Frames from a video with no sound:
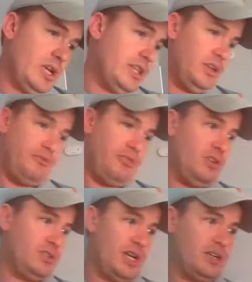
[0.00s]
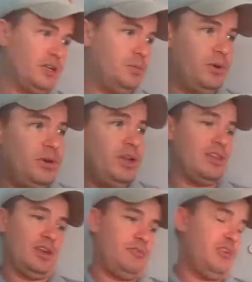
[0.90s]
I think it falls on a community. I
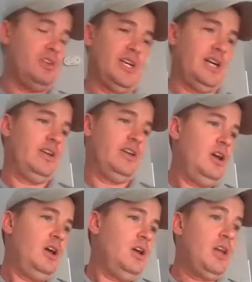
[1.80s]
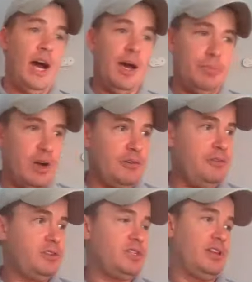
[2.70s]
think it falls on
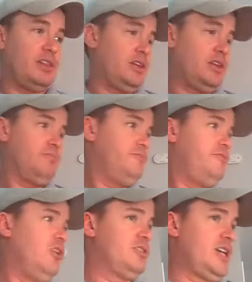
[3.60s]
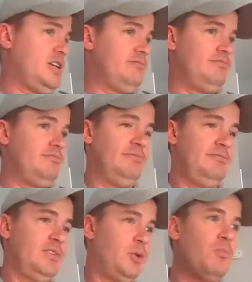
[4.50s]
nonprofits. I think it falls on,
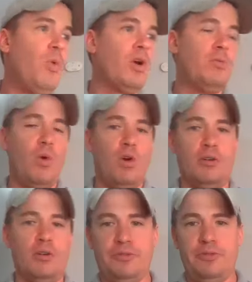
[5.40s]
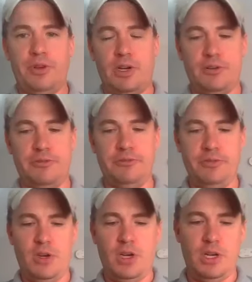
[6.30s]
more and more of
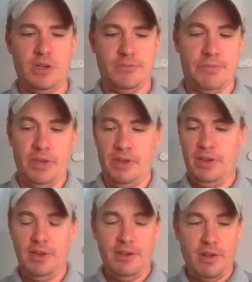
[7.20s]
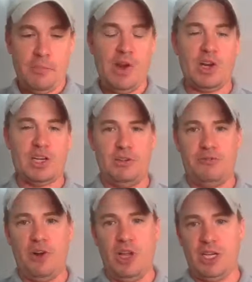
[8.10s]
America to
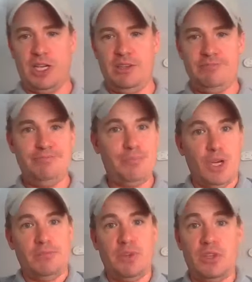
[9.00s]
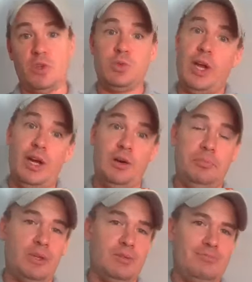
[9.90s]
fall on it. But the schools would help,
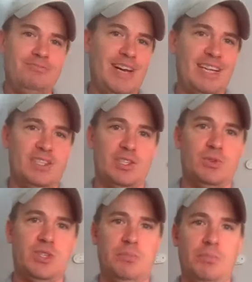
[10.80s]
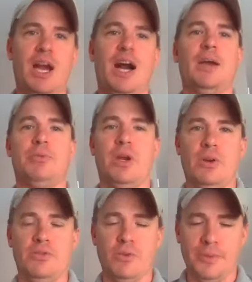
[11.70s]
but I just don't see it being a high
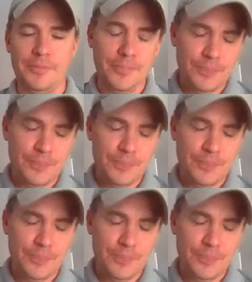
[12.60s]
priority for them.